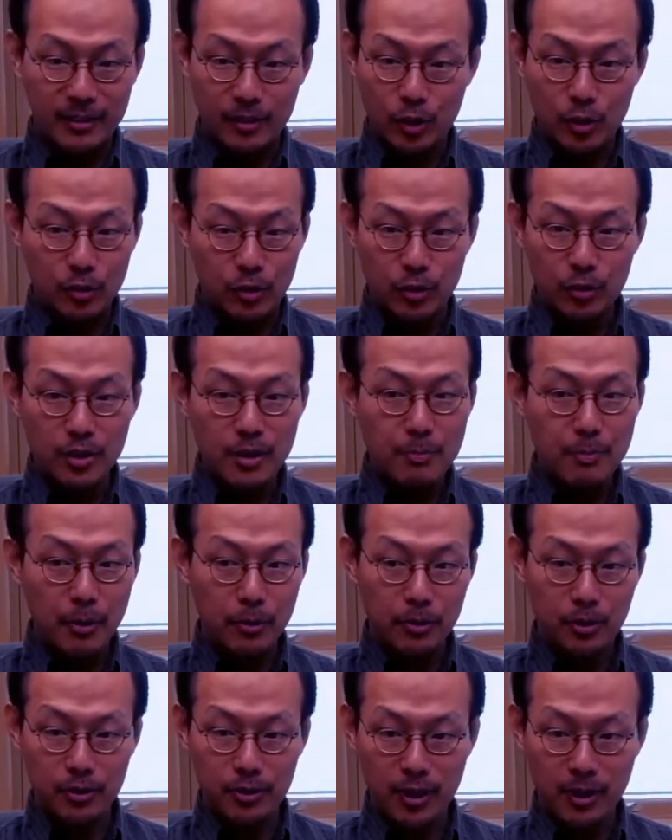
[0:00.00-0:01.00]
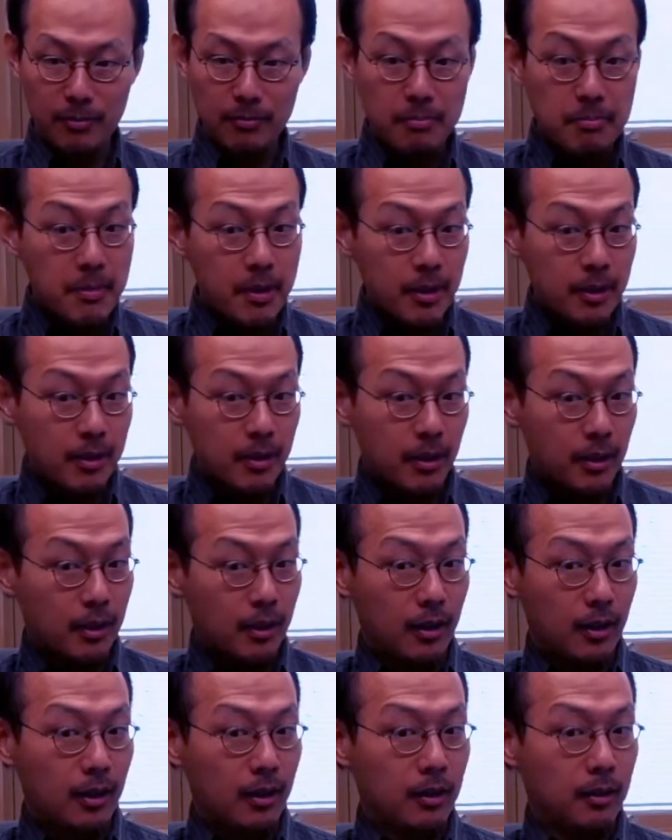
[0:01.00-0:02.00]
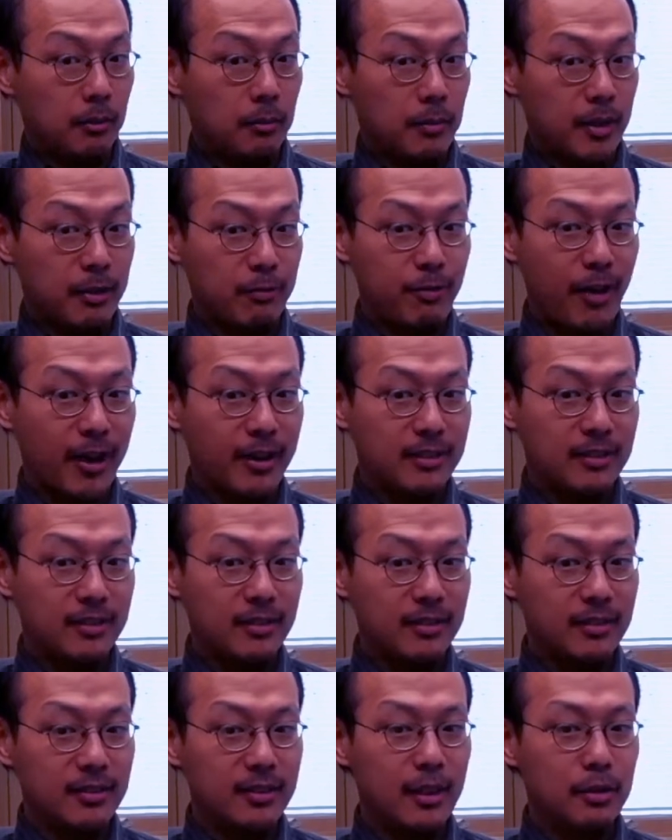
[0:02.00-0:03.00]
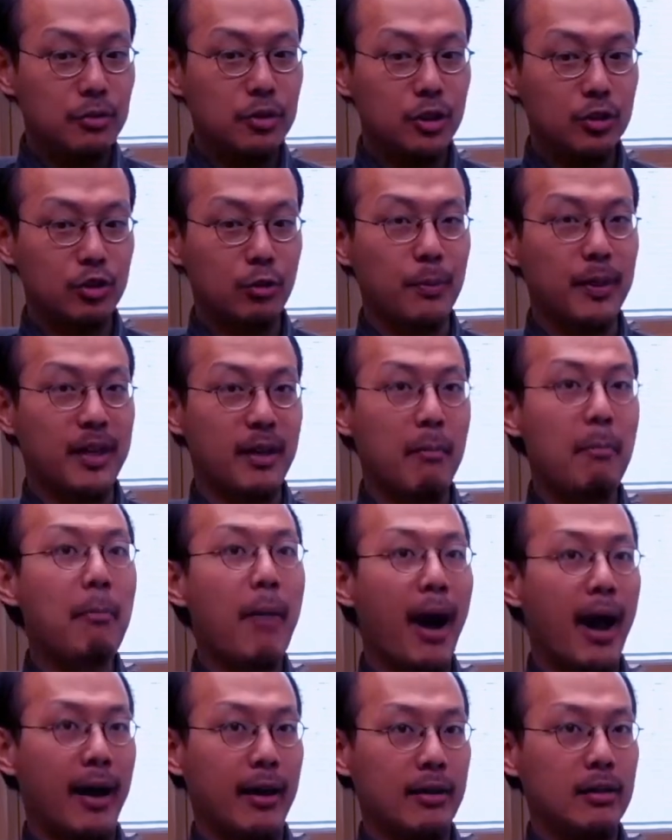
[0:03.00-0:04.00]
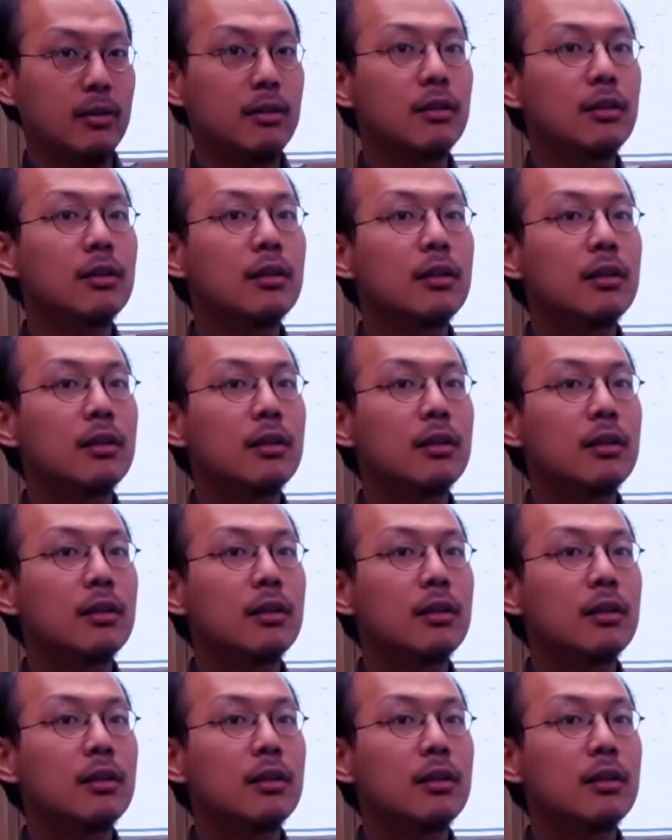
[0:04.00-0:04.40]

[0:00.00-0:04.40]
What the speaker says: You need both of them. In fact, they really should be combined.